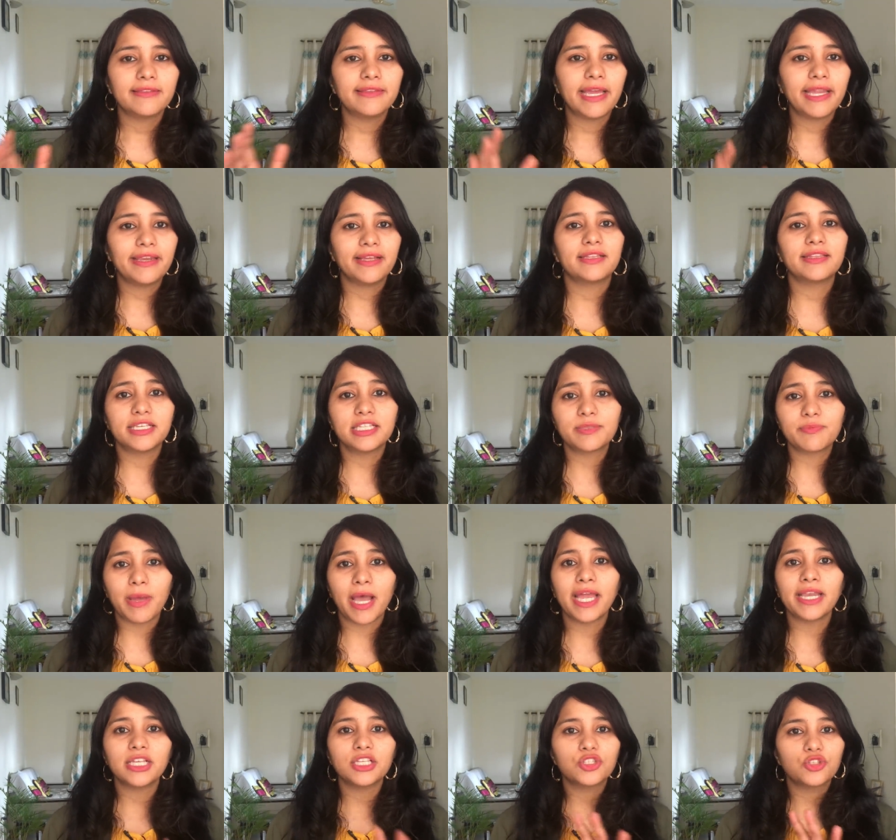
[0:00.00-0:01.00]
then this
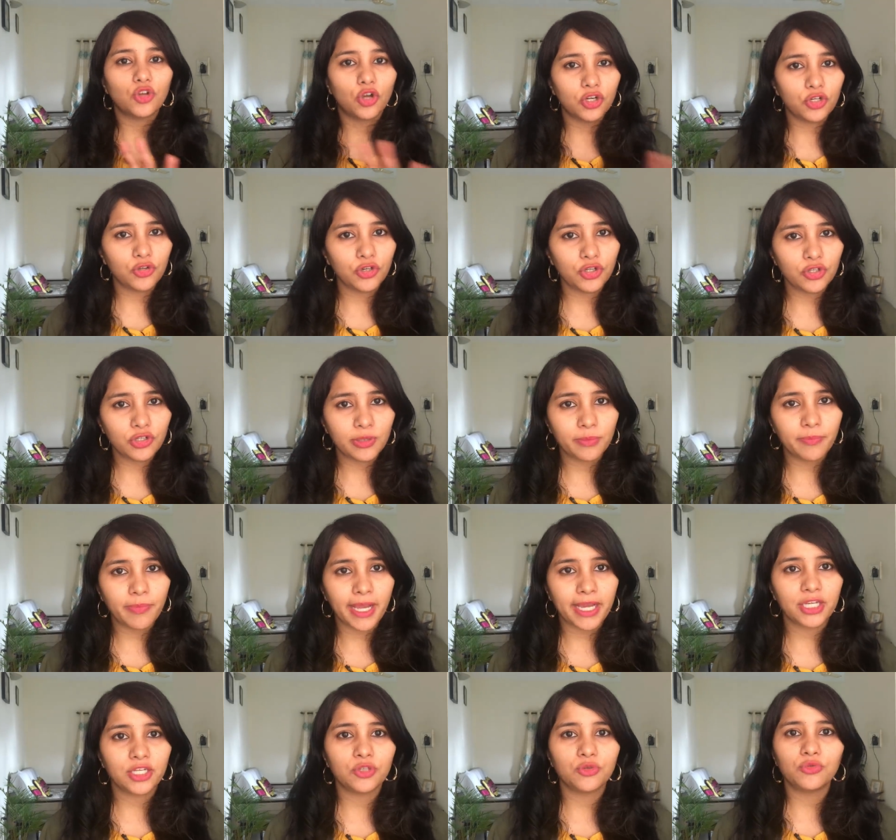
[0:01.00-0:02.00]
ban is not going to
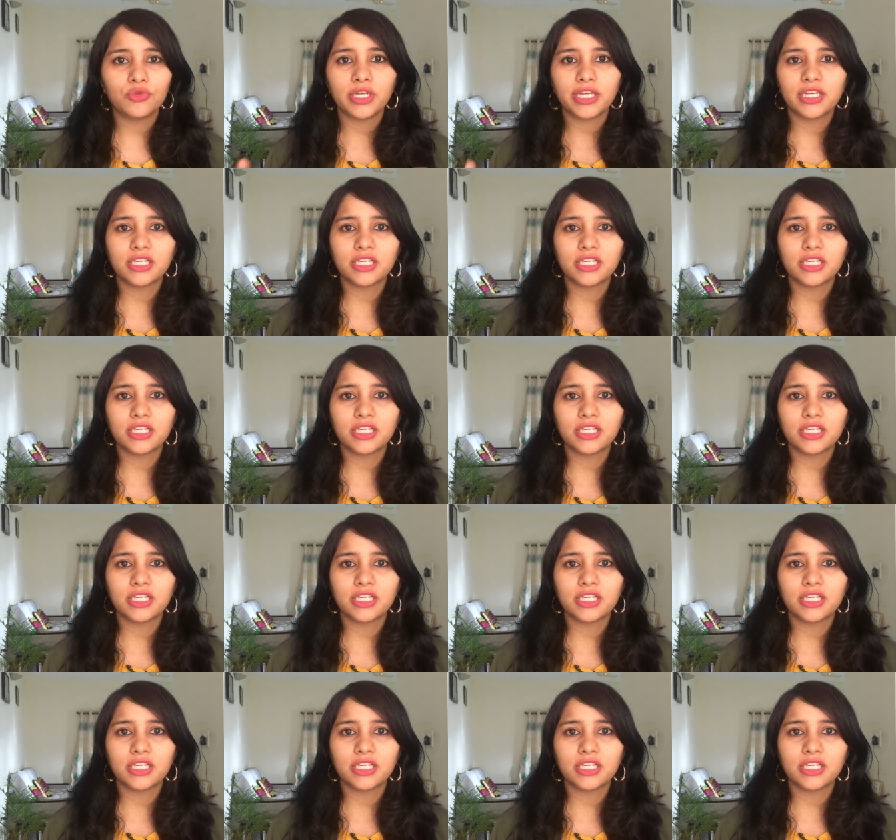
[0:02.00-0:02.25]
impact you.